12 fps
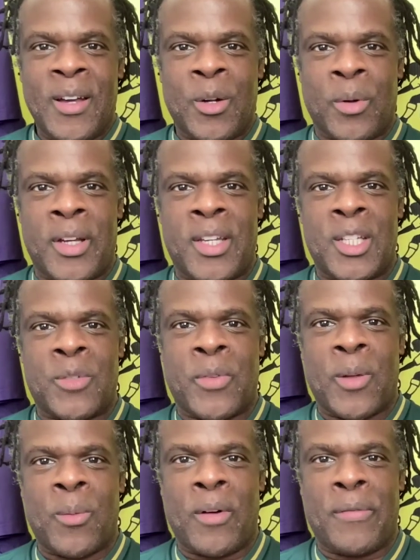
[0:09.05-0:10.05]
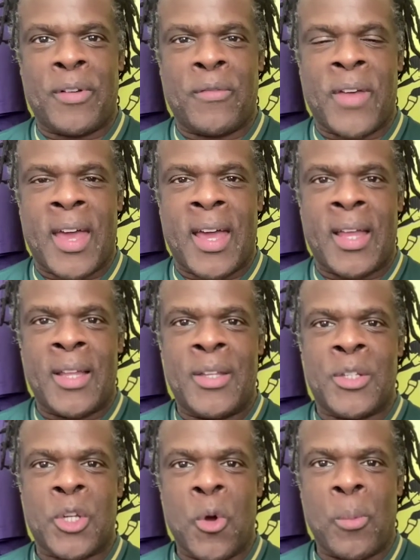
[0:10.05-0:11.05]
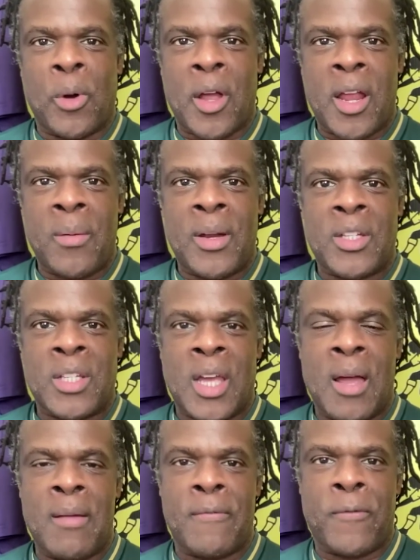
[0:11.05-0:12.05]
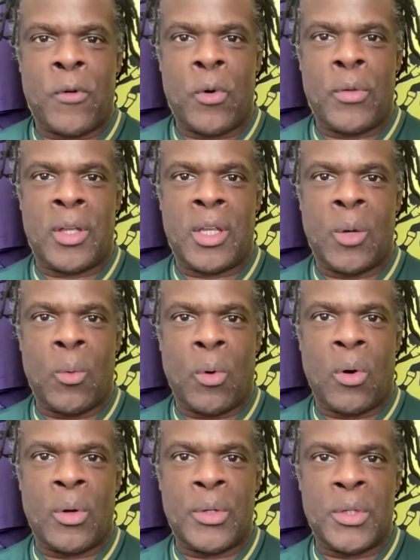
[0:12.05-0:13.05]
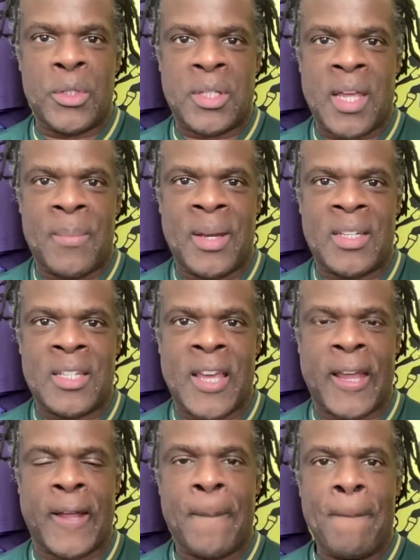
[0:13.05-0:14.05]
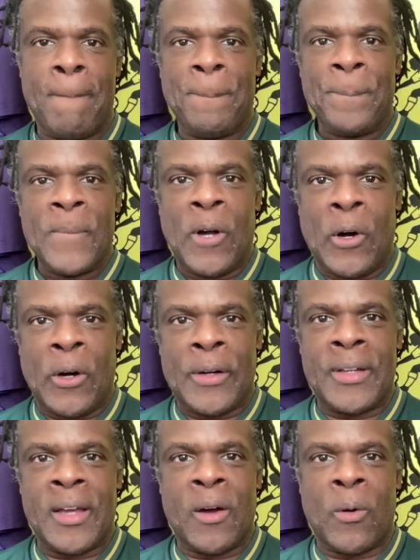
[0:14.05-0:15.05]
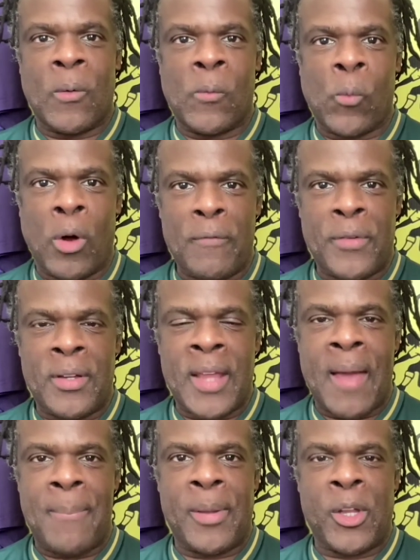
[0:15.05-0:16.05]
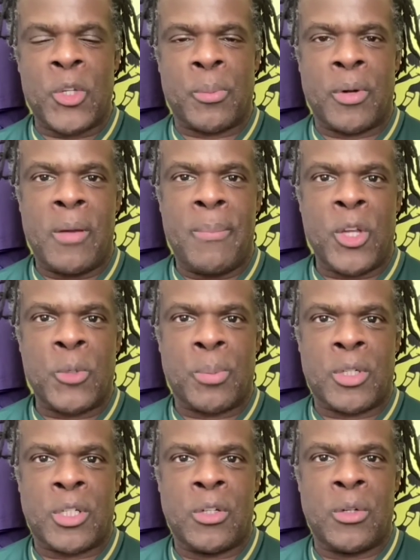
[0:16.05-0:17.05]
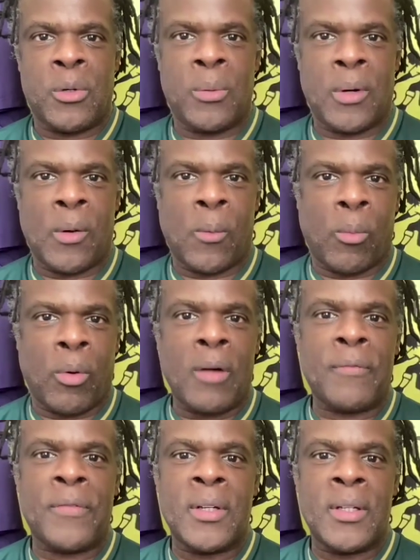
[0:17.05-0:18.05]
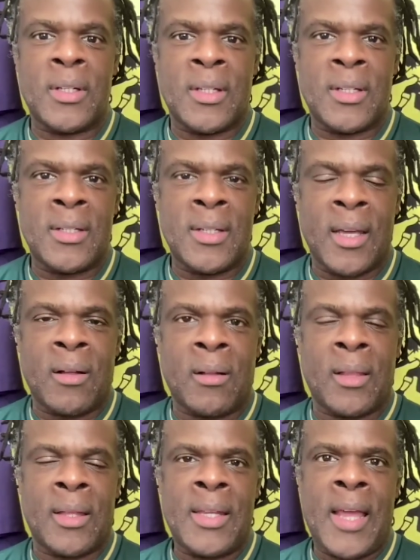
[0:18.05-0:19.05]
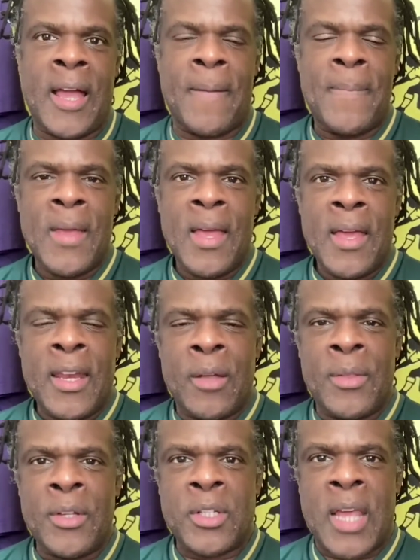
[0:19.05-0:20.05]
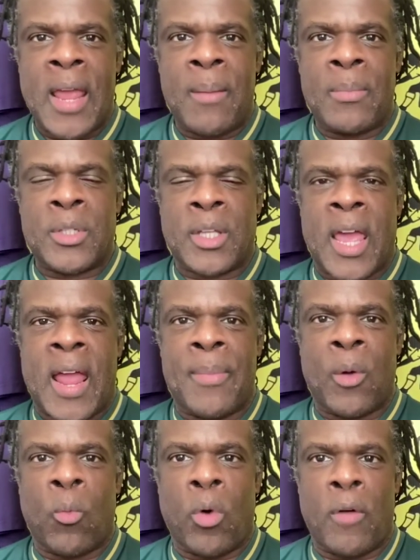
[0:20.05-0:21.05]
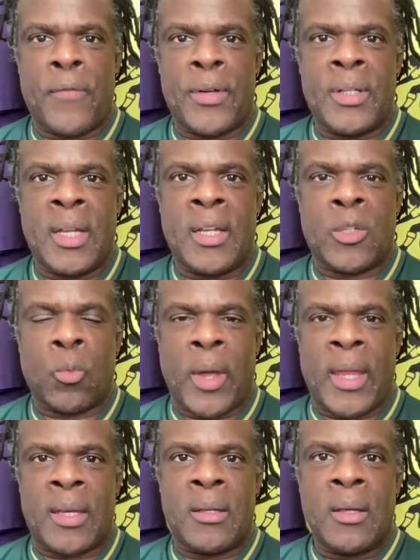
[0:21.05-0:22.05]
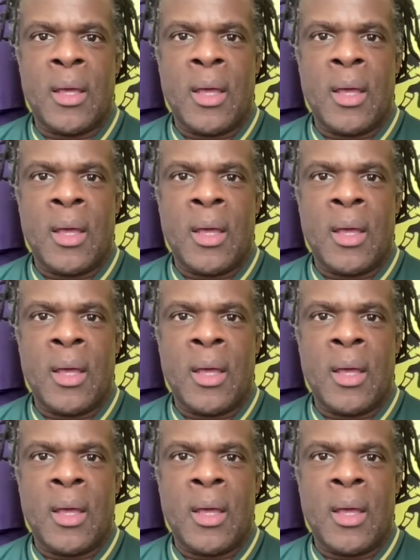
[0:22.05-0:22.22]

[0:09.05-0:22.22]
Greetings, fellow Watford fans. Omar here, and it's time for the You Orns ten minute take on Watford at Middlesbrough. Middlesbrough two, Watford nil. And yeah, you know, this game was a game that Watford needed to win.